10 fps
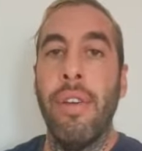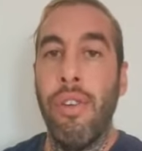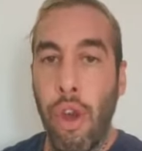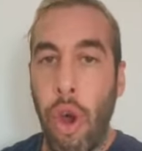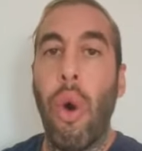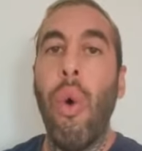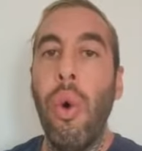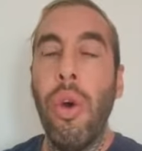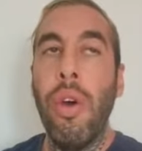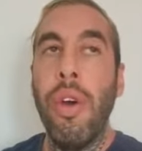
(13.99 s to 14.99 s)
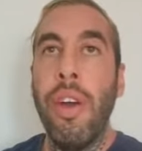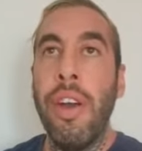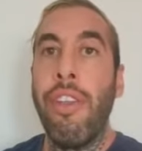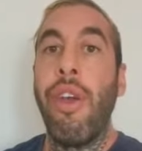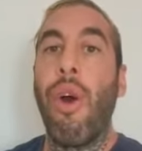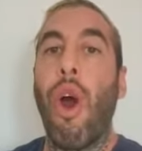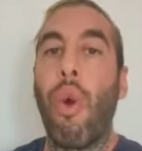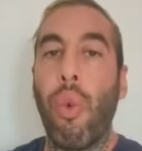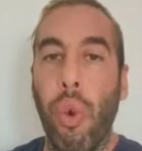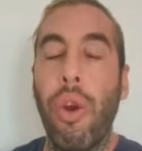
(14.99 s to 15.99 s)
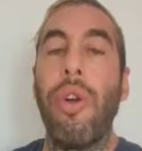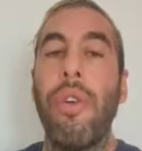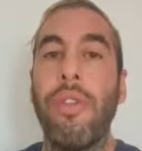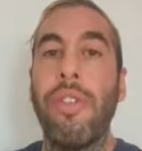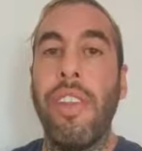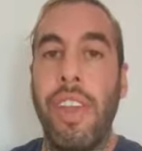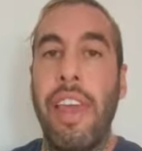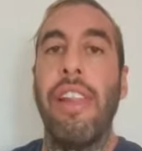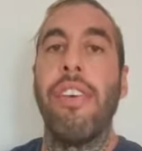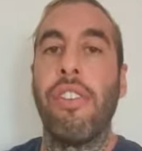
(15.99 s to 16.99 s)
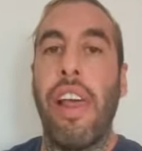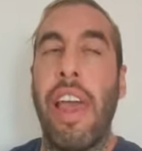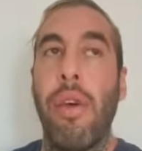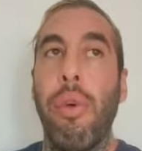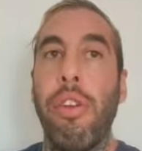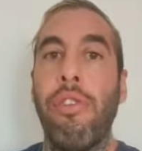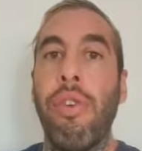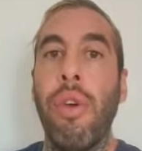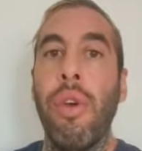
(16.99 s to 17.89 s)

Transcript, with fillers: No, there are words in the English language.